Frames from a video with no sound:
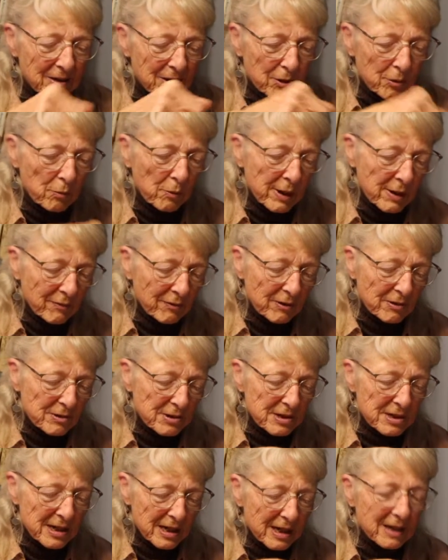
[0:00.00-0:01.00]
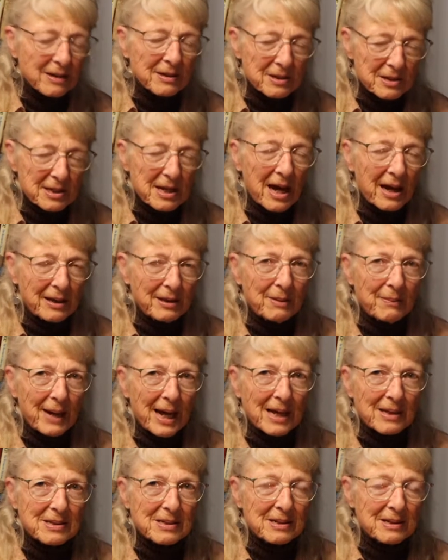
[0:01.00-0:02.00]
the weavers inside the
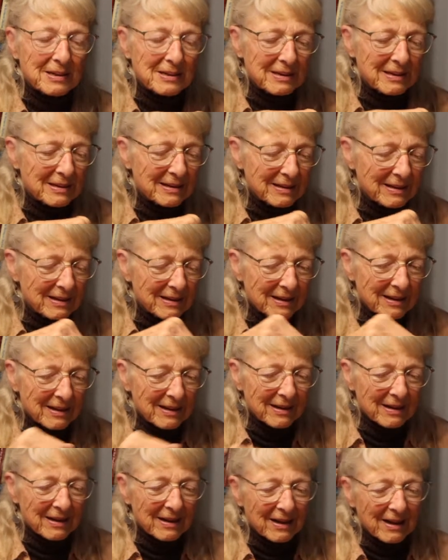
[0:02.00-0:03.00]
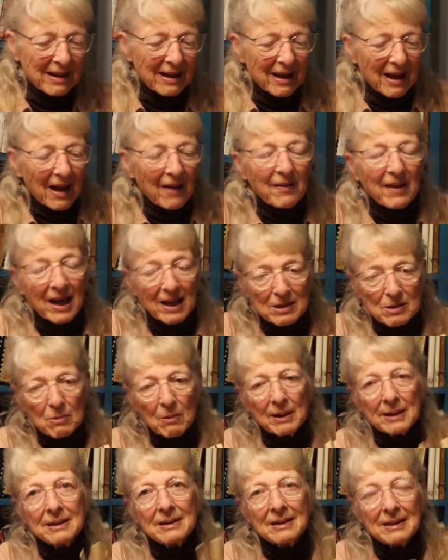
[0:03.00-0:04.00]
basket. And that's
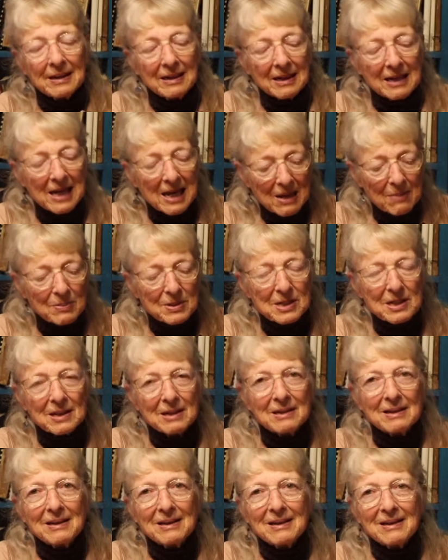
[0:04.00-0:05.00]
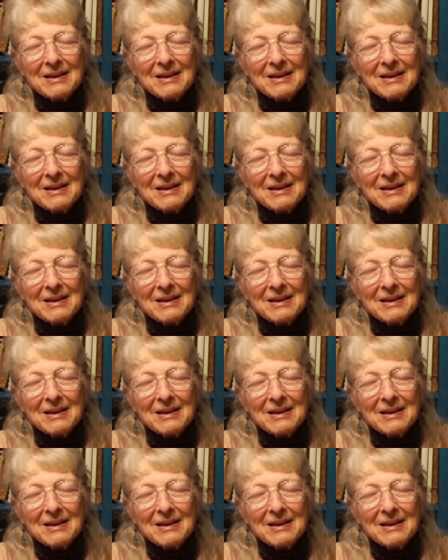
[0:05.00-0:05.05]
what keeps it